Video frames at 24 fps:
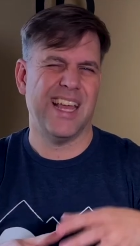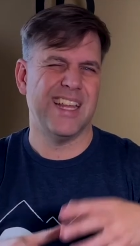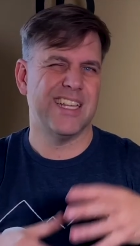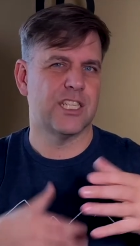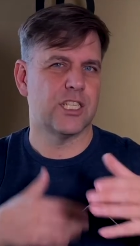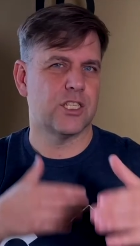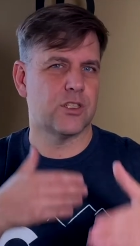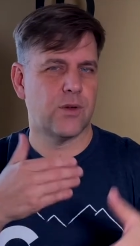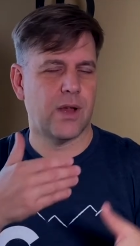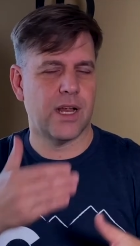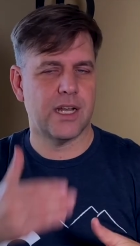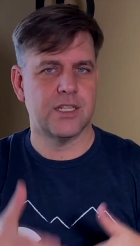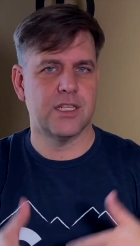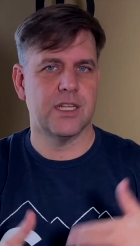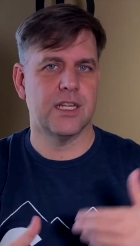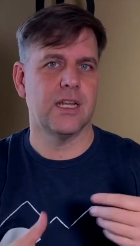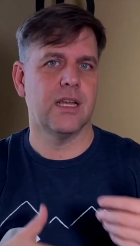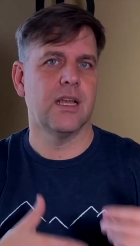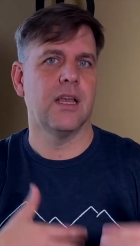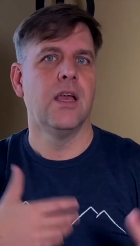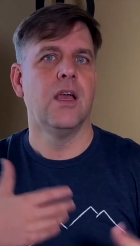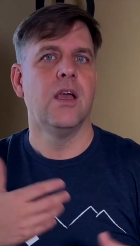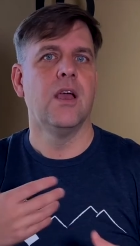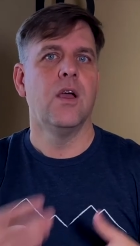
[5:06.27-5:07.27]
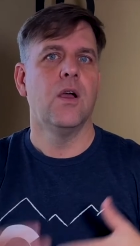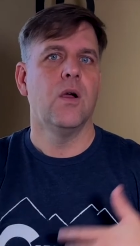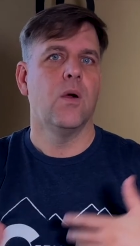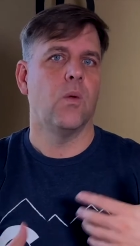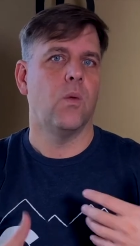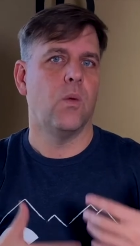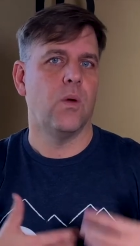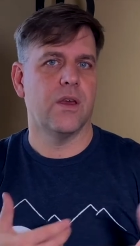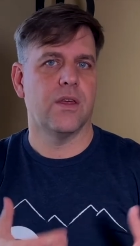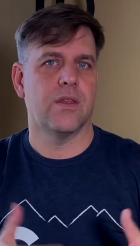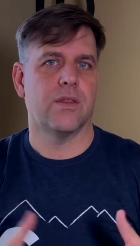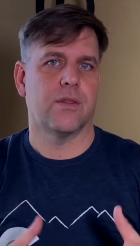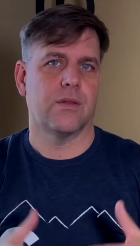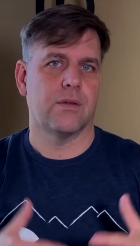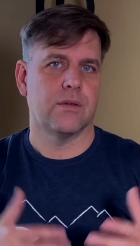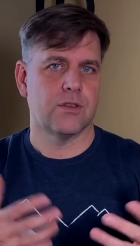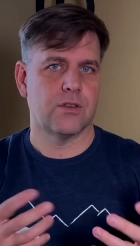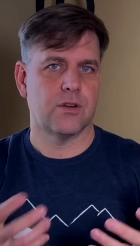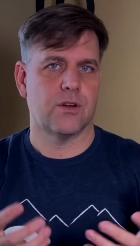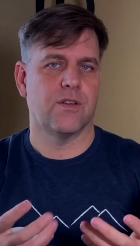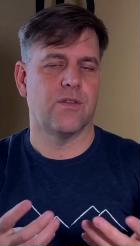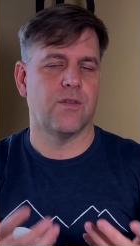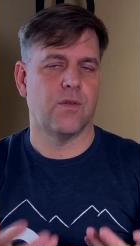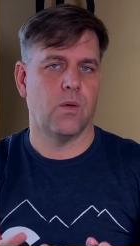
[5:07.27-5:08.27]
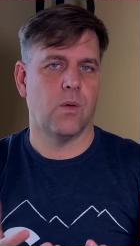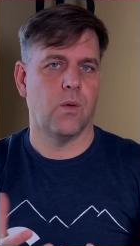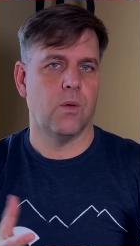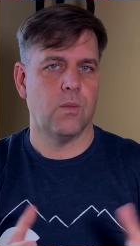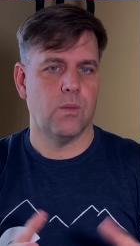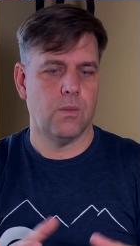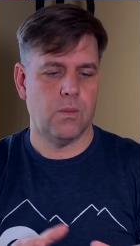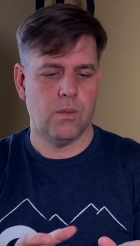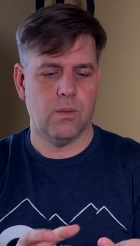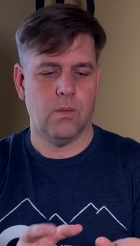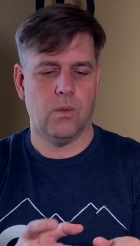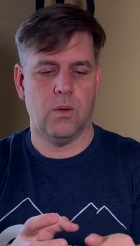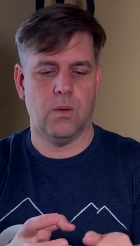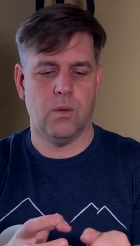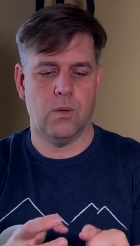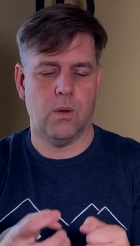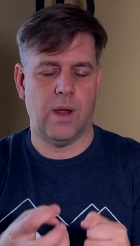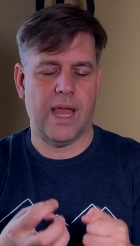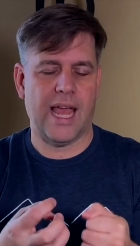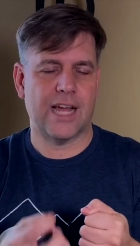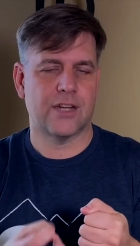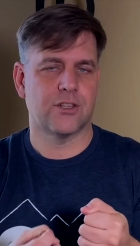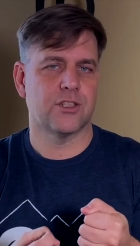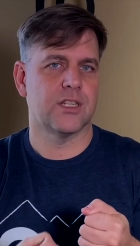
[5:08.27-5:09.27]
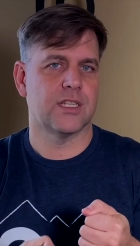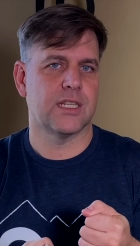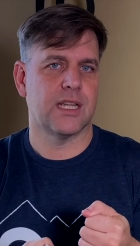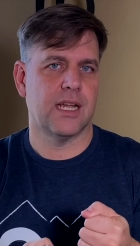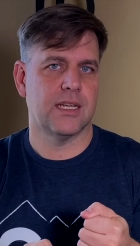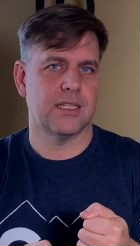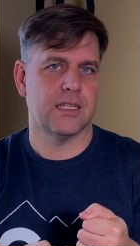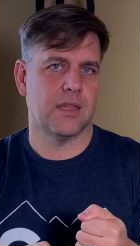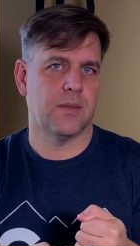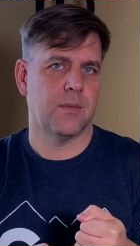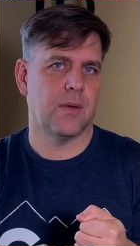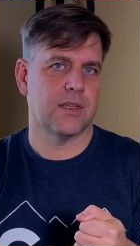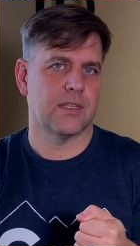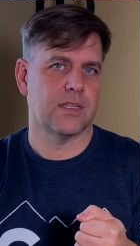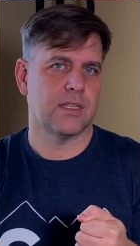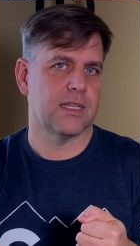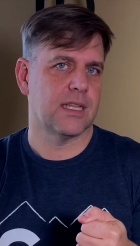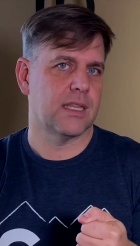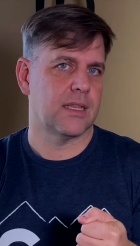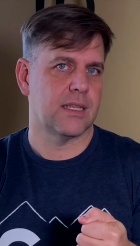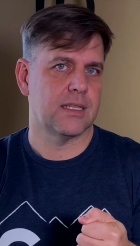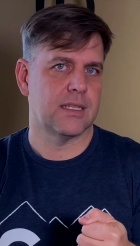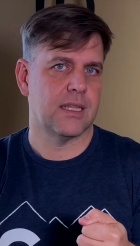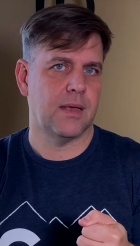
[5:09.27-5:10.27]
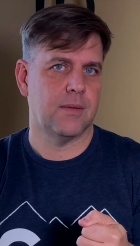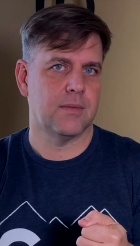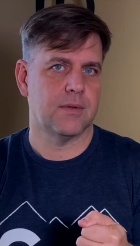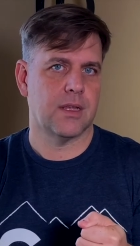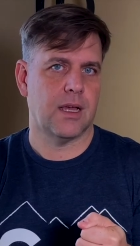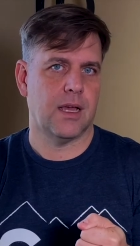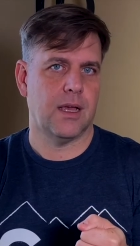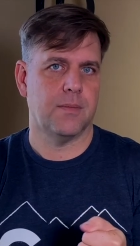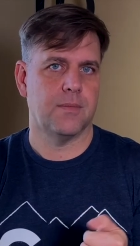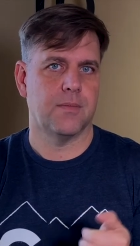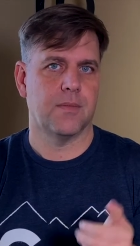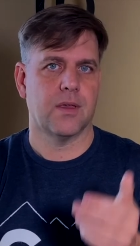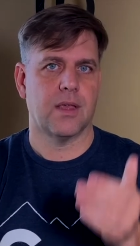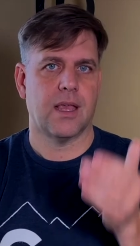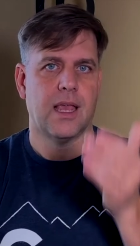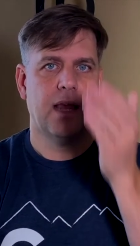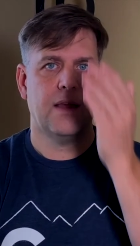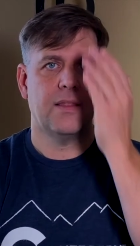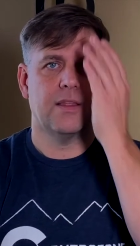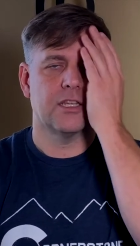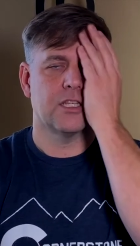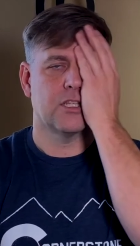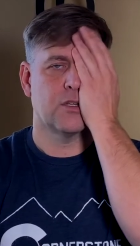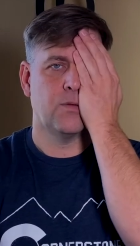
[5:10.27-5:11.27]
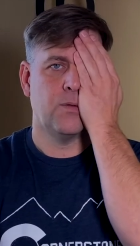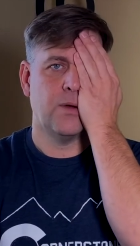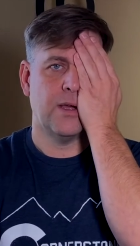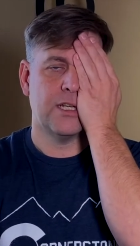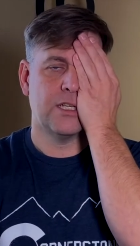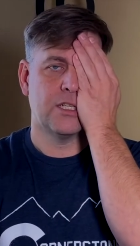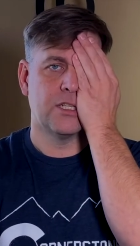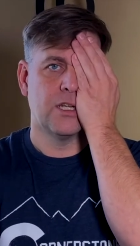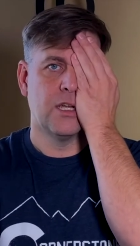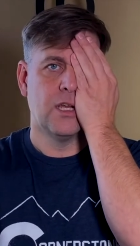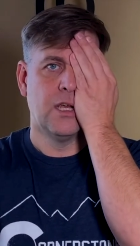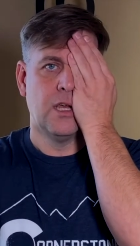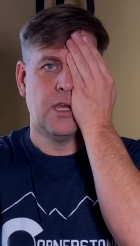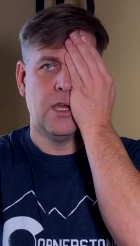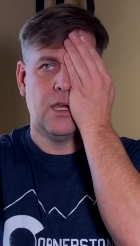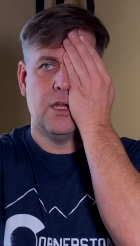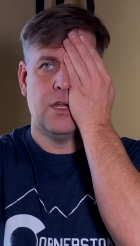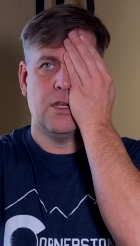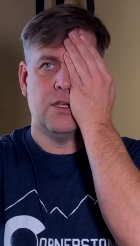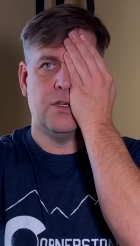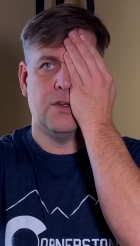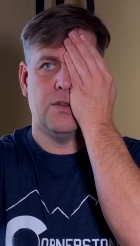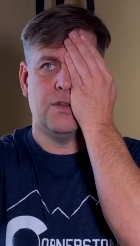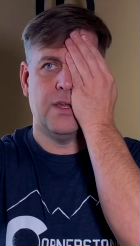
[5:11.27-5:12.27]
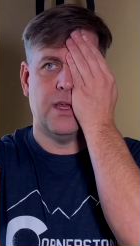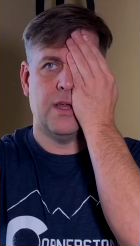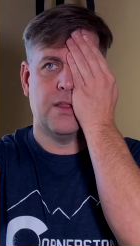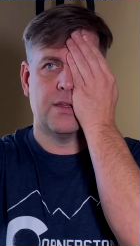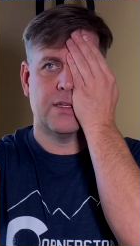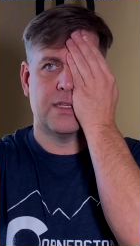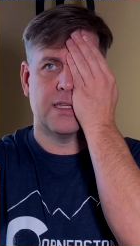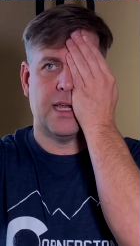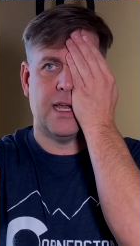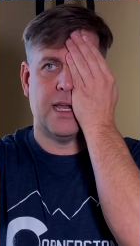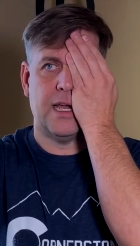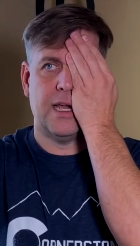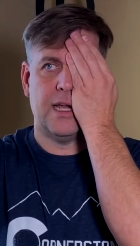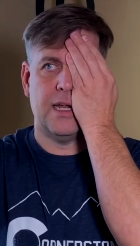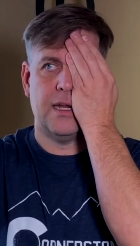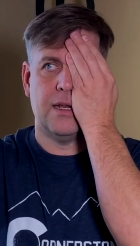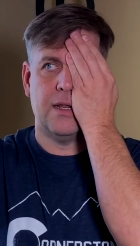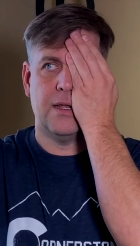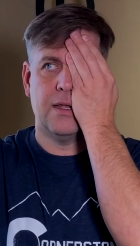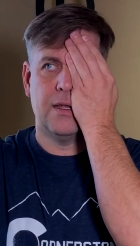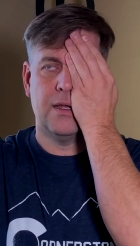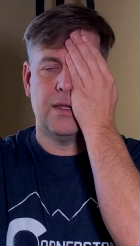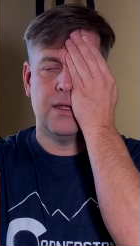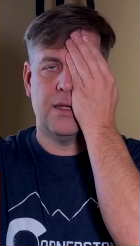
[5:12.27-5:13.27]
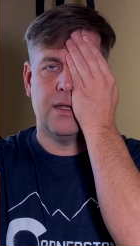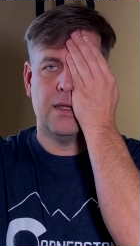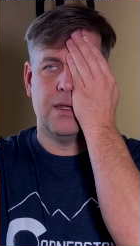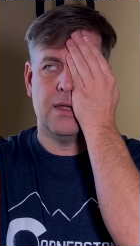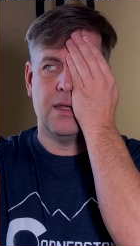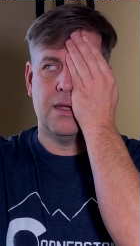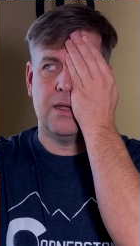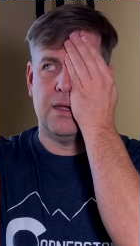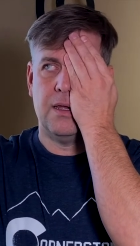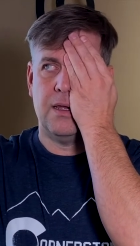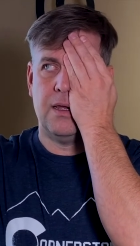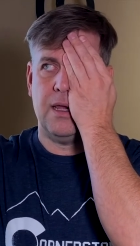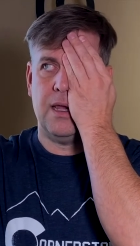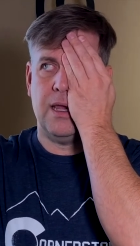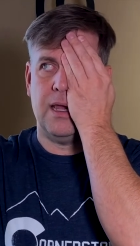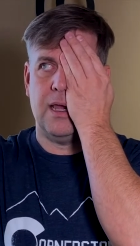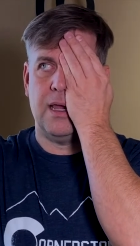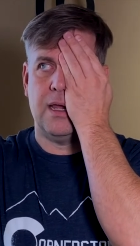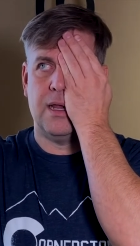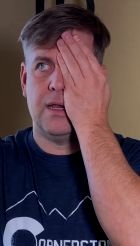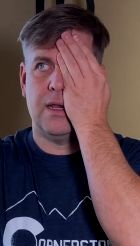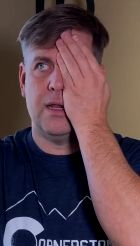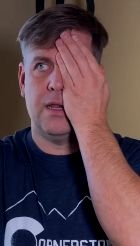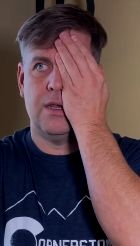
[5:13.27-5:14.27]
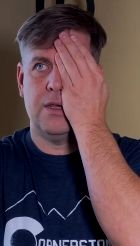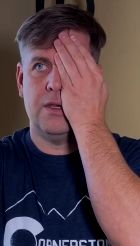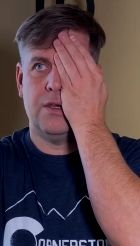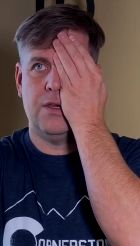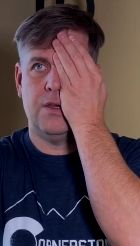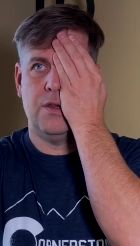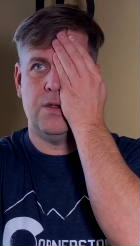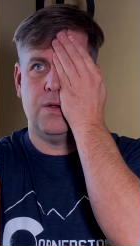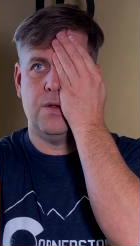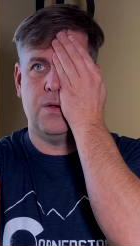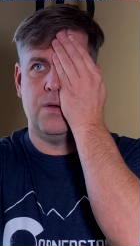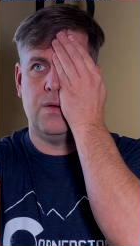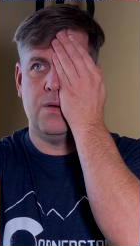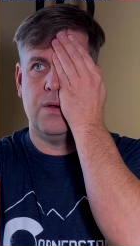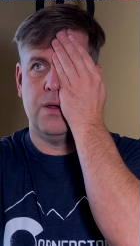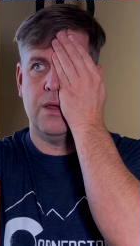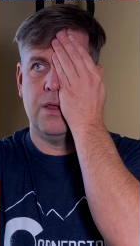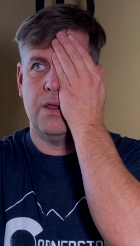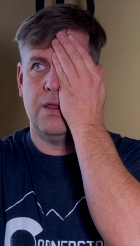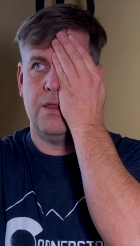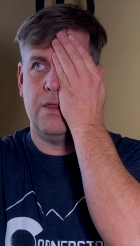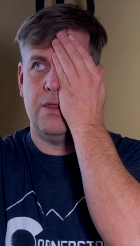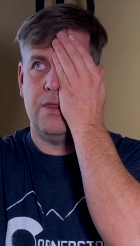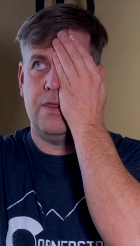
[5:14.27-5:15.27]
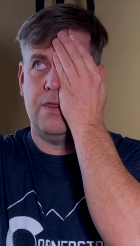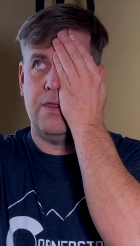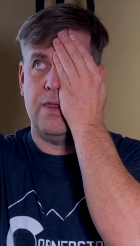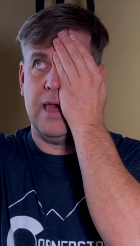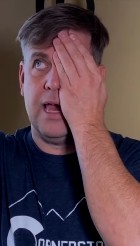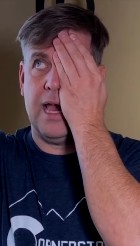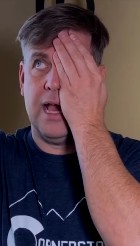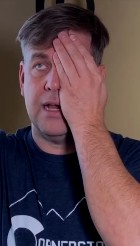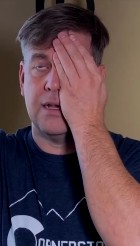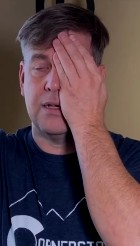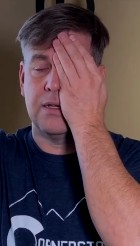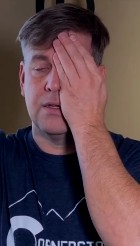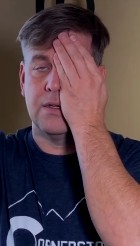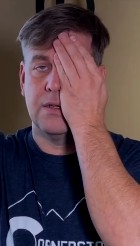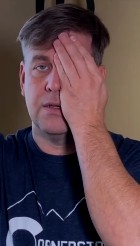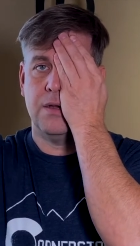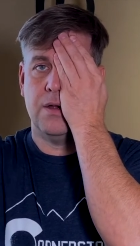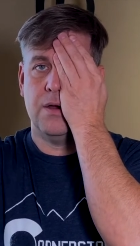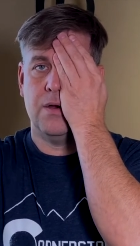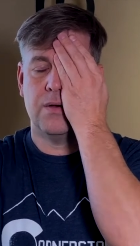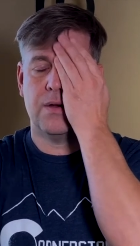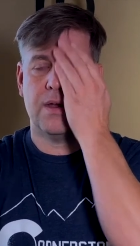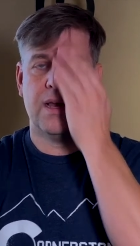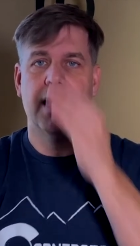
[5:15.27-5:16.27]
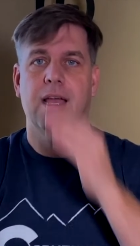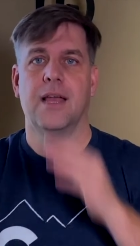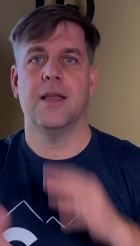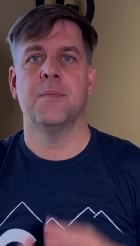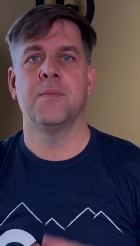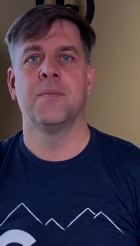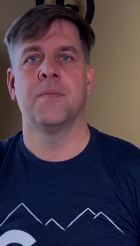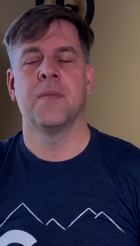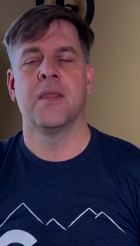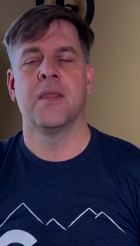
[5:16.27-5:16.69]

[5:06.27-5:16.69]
It's stretching with sort of exercising the muscles at the same time, okay? And then switch do the other side, and do that, okay?